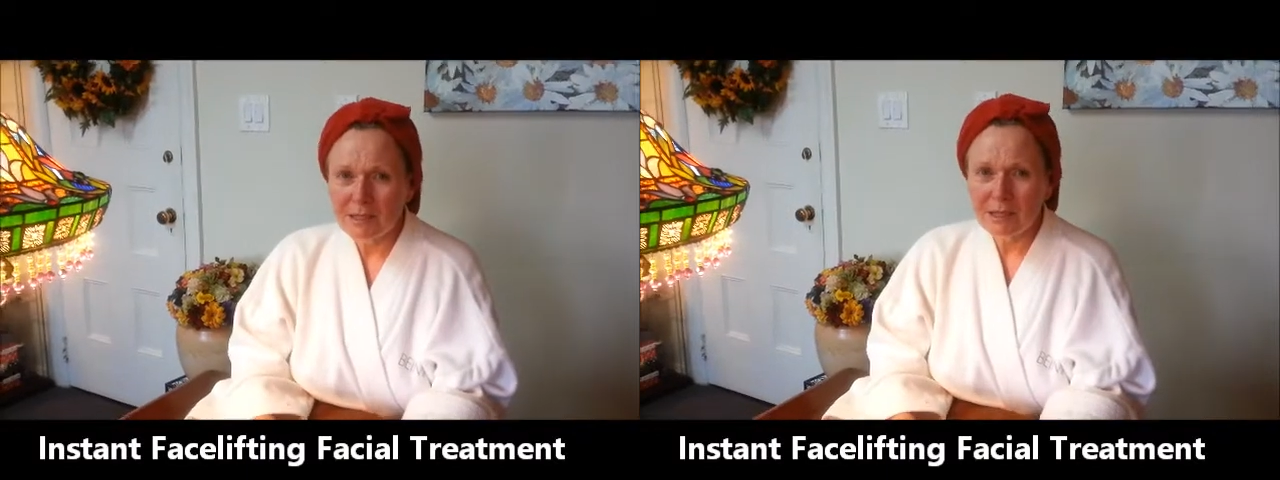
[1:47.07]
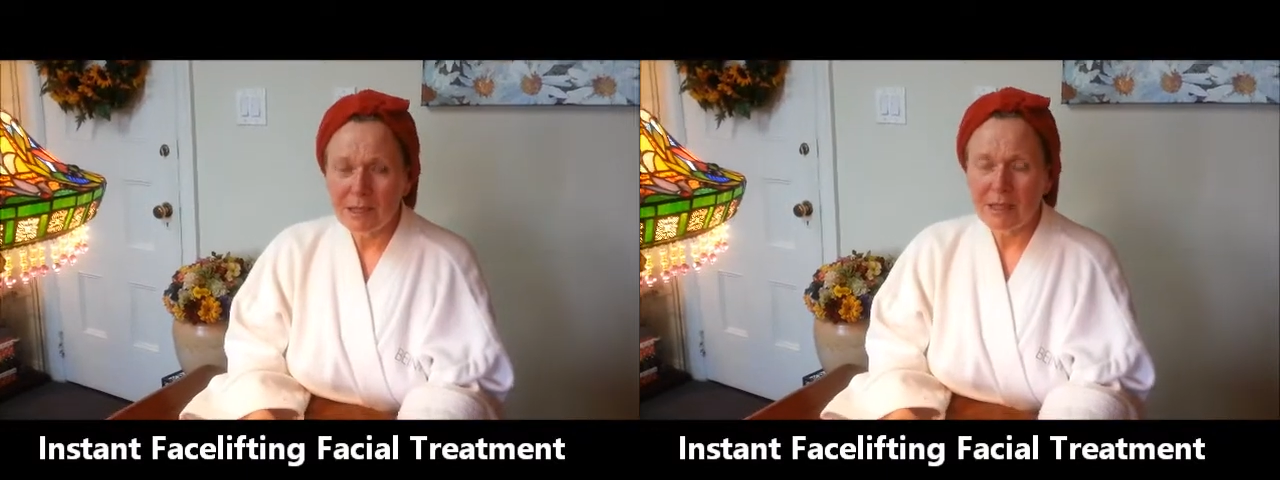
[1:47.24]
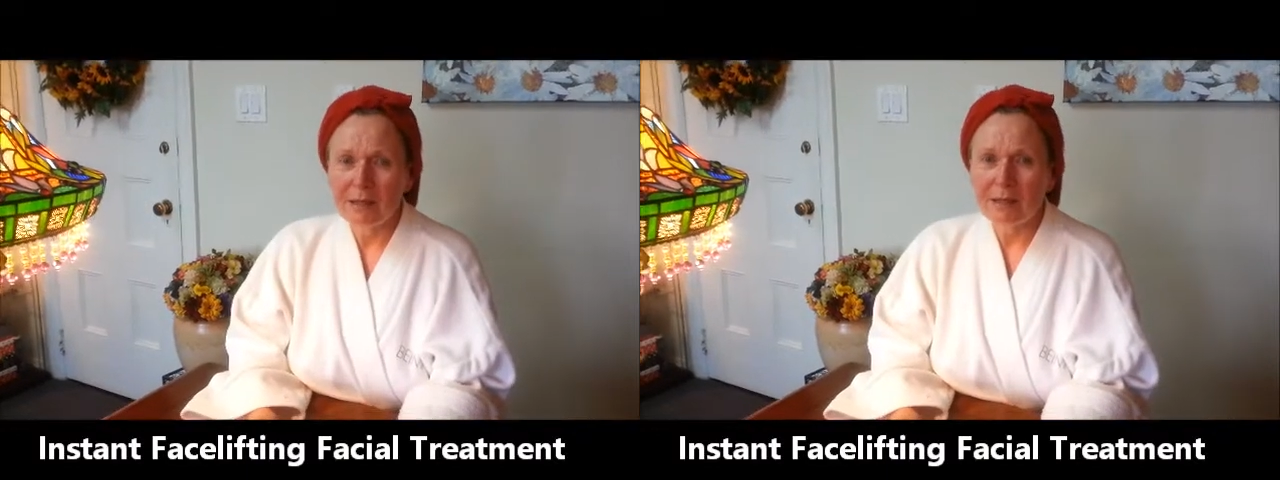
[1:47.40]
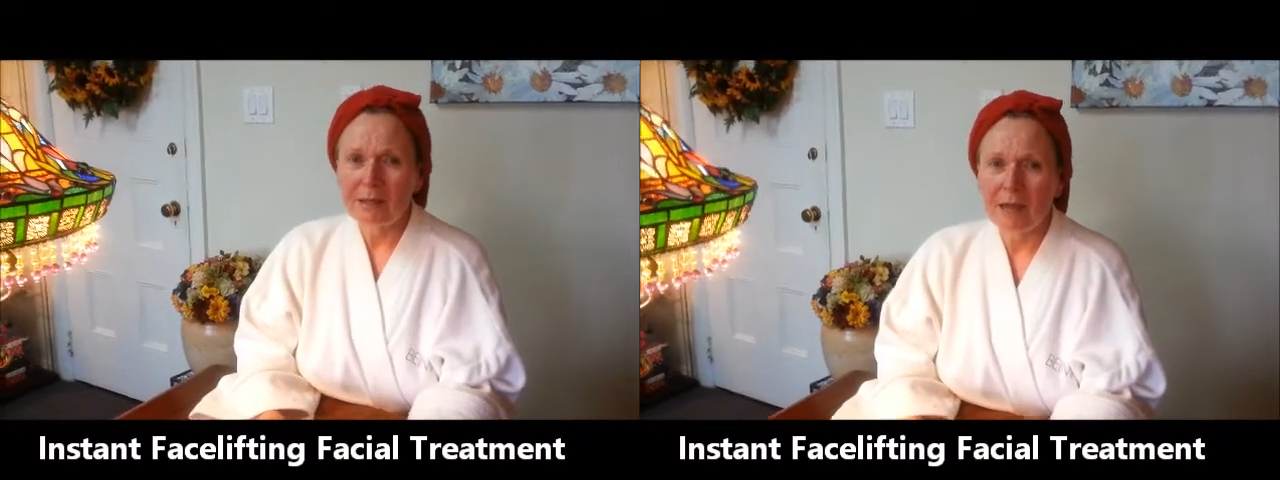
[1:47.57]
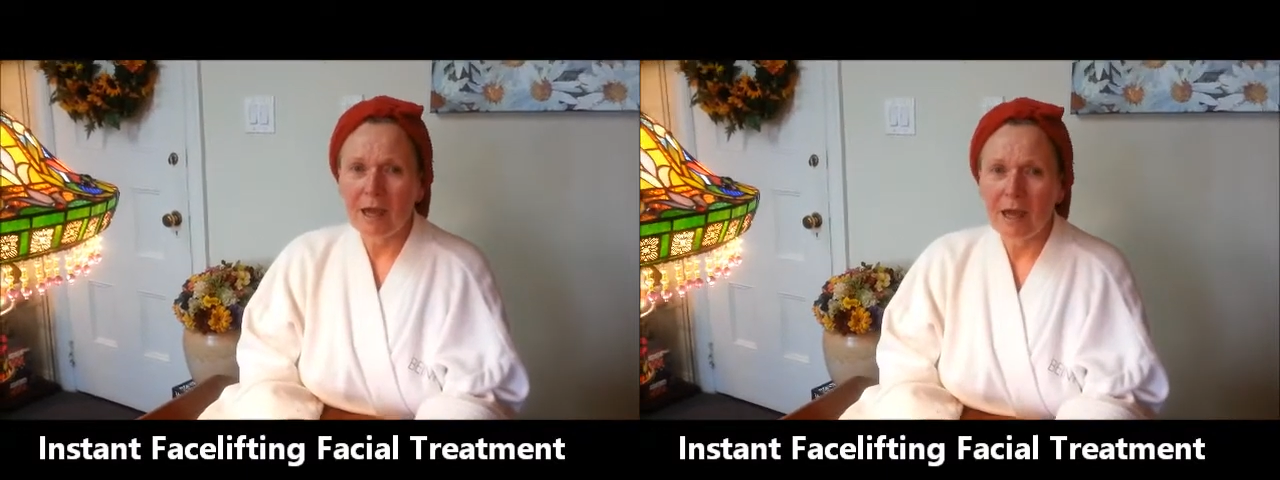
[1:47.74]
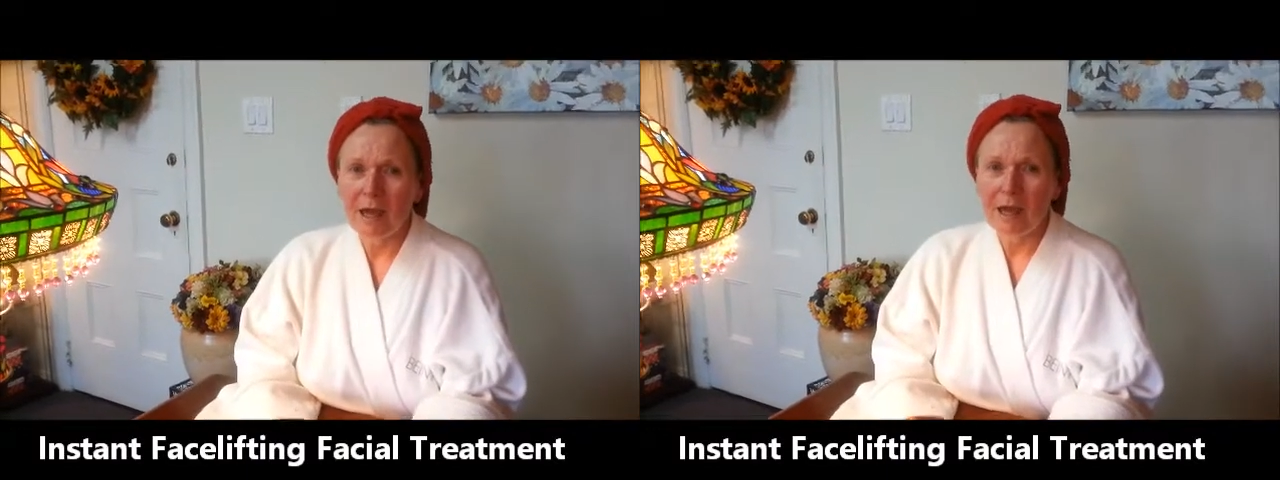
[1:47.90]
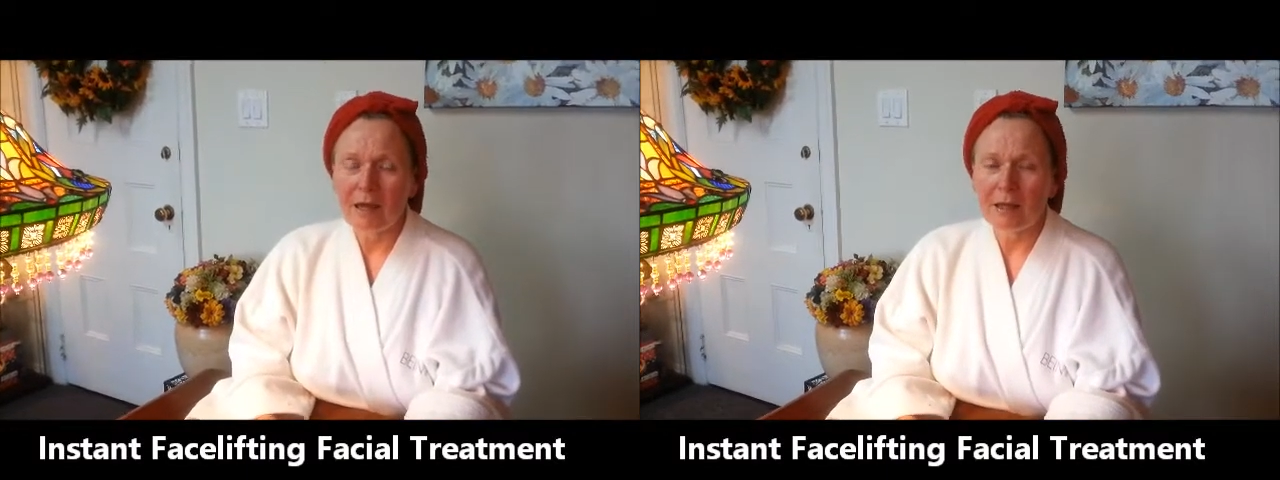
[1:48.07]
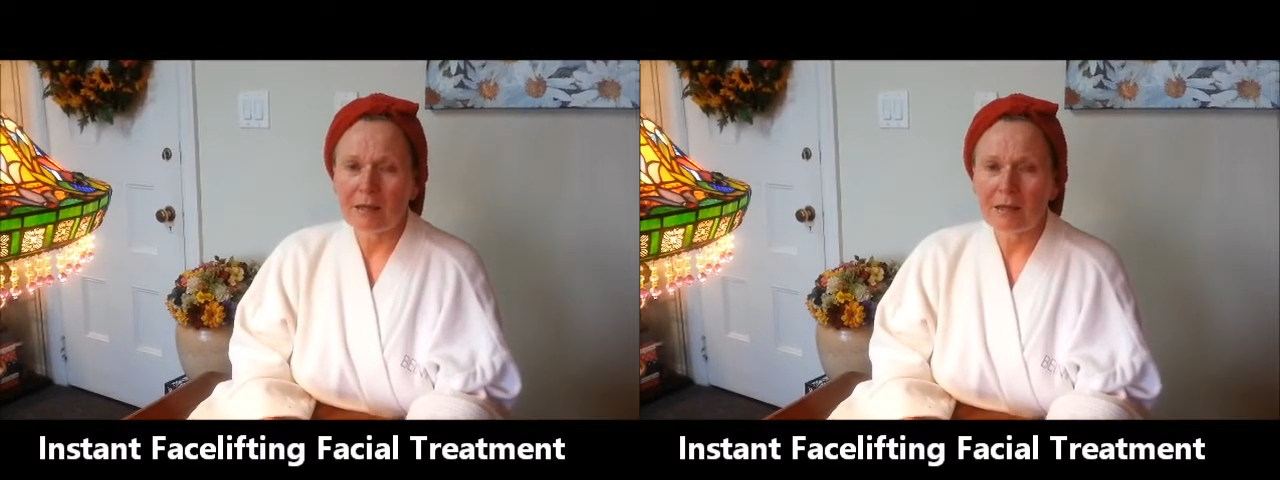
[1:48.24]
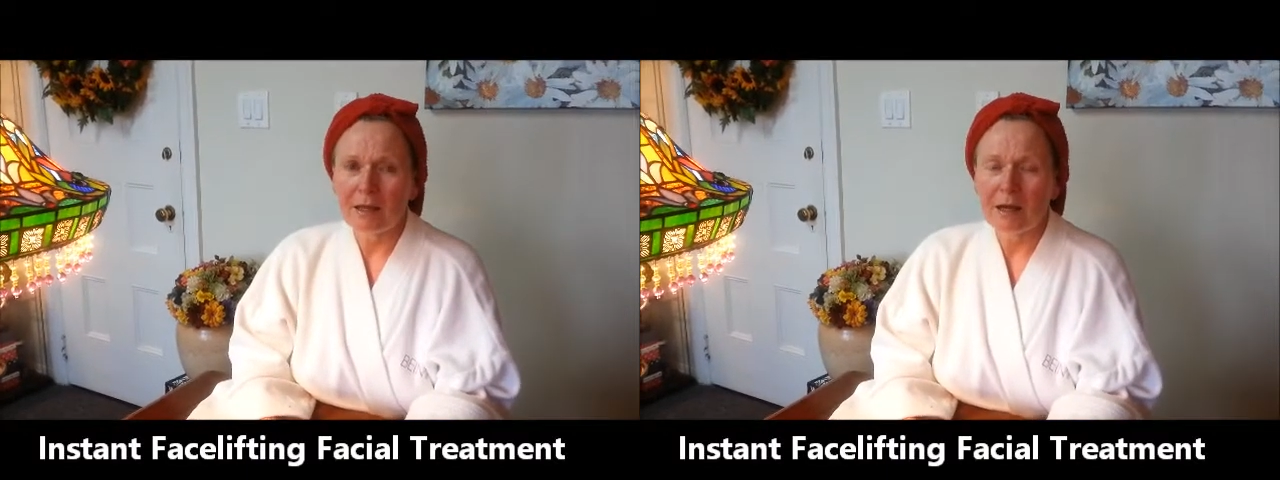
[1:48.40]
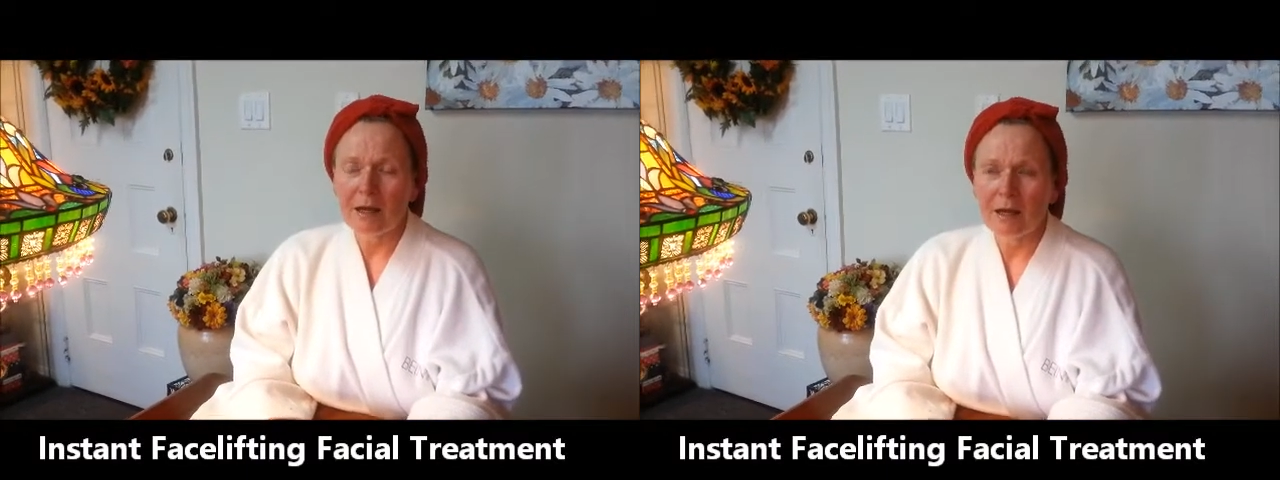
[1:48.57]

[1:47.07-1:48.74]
skin, and